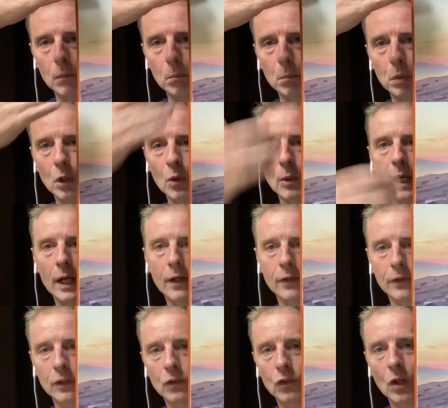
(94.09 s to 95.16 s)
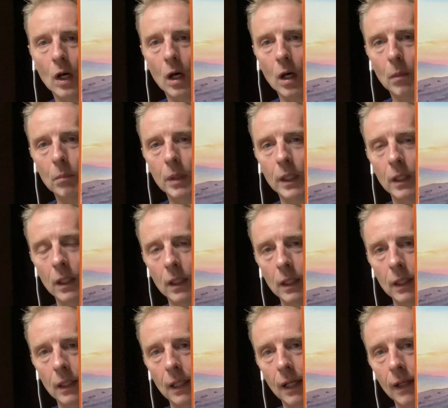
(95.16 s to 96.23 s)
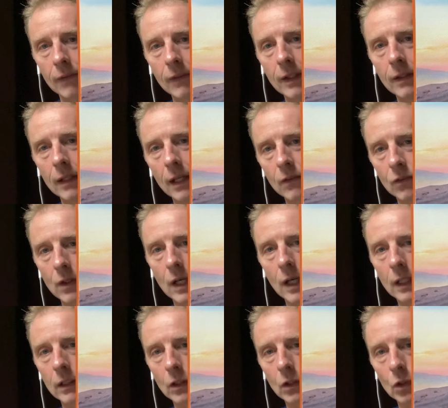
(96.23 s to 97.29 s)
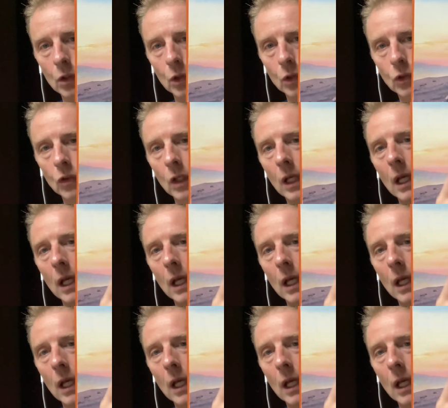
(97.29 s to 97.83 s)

and bluer at the top. I think that's kind of good.